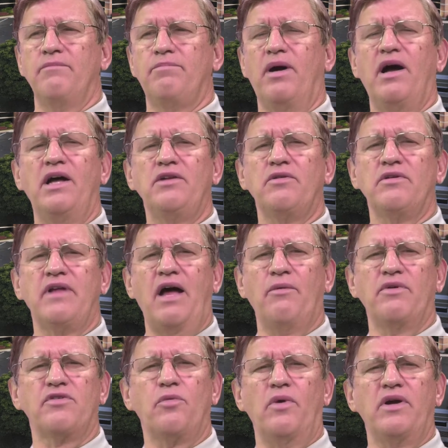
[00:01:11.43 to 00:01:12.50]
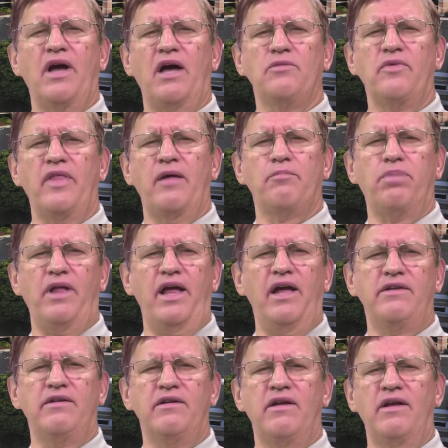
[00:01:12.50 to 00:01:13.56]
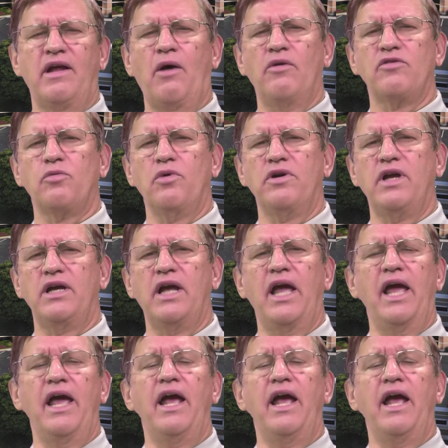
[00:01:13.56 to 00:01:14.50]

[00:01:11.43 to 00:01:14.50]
ponder a lot what's going on with that plant and how it's working.